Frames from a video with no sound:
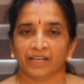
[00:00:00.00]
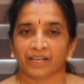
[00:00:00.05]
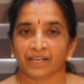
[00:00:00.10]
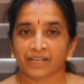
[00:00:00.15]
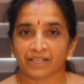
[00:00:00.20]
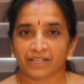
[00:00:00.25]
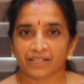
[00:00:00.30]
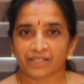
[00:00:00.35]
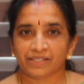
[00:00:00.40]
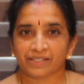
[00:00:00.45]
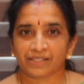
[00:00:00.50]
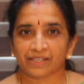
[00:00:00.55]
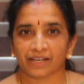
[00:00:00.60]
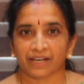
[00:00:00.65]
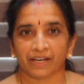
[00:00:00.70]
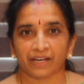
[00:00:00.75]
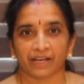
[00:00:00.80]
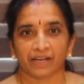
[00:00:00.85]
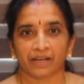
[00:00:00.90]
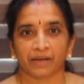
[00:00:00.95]
It is
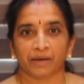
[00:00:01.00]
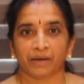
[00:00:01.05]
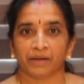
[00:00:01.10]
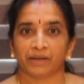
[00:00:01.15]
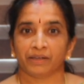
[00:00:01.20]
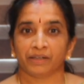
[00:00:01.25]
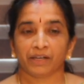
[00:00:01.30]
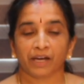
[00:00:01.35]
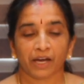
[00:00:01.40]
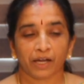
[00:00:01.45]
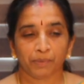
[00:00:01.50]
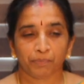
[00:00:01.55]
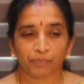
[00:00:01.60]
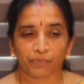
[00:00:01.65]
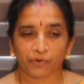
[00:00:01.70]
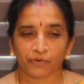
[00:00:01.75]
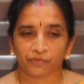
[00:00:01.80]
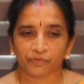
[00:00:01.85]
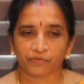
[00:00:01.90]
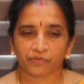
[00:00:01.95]
a
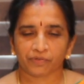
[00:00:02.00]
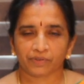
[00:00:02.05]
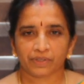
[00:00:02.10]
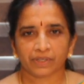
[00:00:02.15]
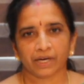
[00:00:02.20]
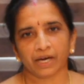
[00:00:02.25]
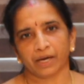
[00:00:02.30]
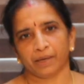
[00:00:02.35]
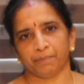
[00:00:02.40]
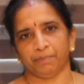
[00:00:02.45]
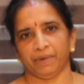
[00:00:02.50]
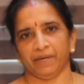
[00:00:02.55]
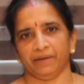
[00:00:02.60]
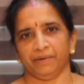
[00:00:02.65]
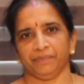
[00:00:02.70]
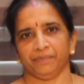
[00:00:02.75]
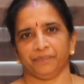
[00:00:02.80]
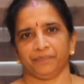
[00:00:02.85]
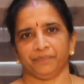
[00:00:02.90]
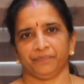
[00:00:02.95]
type of carbon.
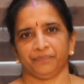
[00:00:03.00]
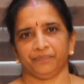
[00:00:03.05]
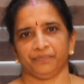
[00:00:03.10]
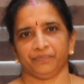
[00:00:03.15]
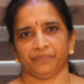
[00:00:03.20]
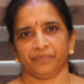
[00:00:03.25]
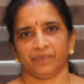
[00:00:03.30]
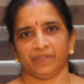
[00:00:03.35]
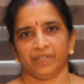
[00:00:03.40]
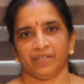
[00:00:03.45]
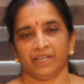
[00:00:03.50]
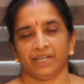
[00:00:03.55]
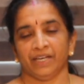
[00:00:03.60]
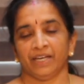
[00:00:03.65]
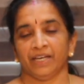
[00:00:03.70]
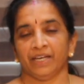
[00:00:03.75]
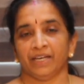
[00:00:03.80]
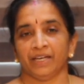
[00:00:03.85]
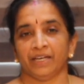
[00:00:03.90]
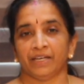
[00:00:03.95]

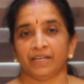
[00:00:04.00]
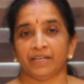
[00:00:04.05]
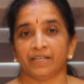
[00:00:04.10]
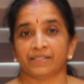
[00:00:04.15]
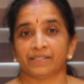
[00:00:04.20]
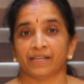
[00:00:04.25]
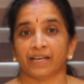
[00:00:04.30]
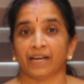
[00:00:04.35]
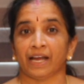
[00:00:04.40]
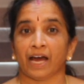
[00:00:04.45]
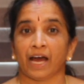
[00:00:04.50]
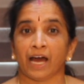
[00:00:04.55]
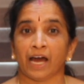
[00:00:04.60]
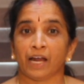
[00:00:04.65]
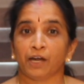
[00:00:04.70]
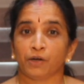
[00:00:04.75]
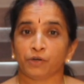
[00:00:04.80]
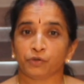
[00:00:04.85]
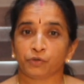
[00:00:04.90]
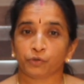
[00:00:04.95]
It is an
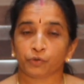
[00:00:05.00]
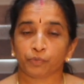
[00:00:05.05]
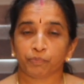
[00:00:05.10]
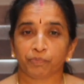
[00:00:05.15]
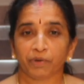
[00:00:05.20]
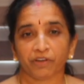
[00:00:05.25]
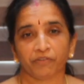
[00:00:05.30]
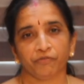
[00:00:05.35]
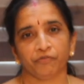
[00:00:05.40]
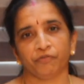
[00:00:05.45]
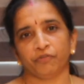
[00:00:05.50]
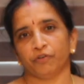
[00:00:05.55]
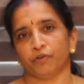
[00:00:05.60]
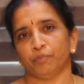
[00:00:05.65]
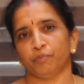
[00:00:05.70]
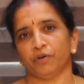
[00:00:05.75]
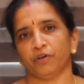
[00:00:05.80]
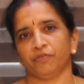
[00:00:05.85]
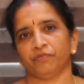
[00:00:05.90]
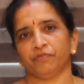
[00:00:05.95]
allotropic
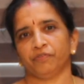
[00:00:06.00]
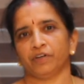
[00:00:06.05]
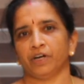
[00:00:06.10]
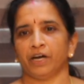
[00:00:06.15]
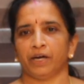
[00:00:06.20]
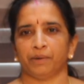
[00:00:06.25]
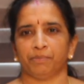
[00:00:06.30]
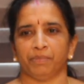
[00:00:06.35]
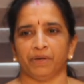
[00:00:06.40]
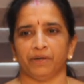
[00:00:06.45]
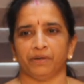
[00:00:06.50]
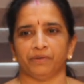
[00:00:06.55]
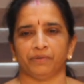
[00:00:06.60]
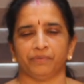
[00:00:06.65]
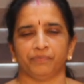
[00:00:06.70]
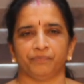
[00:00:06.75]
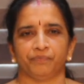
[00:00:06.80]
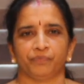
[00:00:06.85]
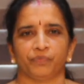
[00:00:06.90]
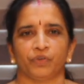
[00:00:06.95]
form of carbon.
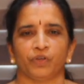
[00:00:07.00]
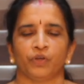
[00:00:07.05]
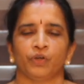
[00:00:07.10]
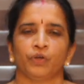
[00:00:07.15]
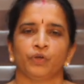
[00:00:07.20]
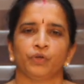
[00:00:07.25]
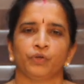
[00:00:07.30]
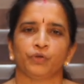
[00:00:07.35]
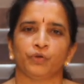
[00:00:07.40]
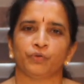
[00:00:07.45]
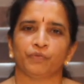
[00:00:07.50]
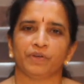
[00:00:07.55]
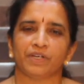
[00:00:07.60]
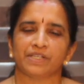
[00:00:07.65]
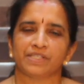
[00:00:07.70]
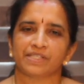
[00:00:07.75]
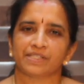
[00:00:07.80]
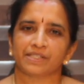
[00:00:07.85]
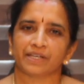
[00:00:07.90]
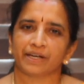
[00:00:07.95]
You will
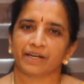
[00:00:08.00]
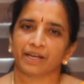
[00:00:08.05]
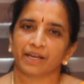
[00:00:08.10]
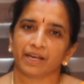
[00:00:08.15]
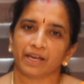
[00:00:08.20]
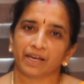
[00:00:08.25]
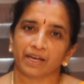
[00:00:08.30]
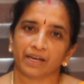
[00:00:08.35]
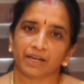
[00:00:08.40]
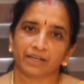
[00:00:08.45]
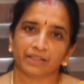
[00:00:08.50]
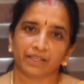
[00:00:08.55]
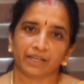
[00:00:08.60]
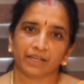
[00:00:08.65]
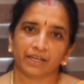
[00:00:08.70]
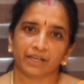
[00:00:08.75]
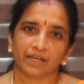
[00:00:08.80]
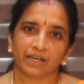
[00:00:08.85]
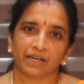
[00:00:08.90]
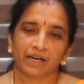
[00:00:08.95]
study in
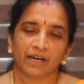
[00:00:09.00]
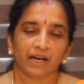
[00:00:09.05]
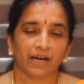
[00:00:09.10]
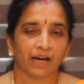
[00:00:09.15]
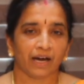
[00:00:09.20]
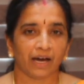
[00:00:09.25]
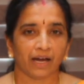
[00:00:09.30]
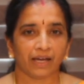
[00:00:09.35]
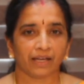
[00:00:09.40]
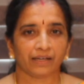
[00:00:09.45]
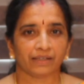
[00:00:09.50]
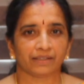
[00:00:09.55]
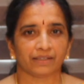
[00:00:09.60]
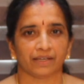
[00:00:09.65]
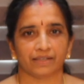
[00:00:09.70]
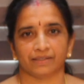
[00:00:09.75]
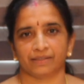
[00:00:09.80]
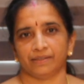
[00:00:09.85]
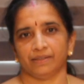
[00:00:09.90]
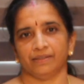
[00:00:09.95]
the higher
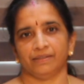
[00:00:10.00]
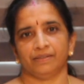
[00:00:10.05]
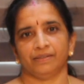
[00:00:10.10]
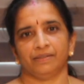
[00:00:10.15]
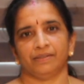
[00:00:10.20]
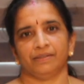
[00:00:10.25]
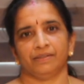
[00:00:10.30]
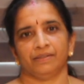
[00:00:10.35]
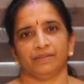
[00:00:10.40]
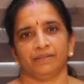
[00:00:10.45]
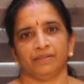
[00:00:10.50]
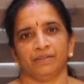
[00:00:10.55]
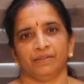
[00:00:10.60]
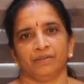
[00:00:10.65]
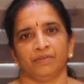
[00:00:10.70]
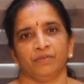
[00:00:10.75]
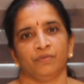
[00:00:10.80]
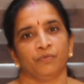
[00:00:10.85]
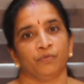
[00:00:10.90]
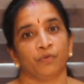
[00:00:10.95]
classes
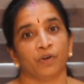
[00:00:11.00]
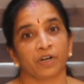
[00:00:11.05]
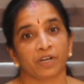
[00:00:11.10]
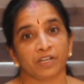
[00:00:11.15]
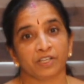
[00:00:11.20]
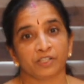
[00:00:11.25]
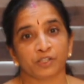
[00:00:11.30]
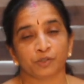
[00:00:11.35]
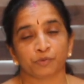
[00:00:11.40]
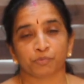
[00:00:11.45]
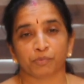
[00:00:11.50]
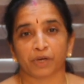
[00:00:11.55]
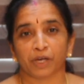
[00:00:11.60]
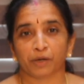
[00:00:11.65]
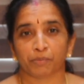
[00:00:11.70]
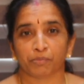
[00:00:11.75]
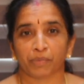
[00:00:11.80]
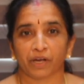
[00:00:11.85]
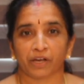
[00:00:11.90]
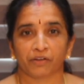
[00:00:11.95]
what is
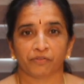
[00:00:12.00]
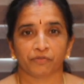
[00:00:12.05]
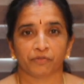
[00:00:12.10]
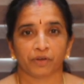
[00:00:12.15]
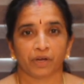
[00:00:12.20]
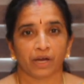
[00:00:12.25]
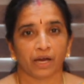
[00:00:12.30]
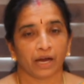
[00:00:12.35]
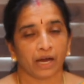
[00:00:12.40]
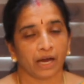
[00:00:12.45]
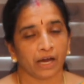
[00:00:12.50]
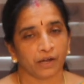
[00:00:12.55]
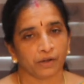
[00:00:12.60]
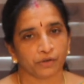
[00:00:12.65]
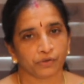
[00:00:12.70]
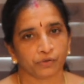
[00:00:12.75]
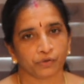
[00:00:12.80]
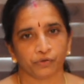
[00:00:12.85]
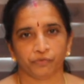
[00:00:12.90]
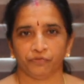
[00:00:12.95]
meant by
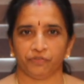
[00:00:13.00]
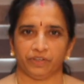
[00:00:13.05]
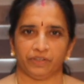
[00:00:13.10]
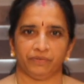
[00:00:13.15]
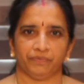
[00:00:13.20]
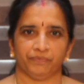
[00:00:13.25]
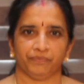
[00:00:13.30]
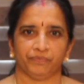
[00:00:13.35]
allotropy.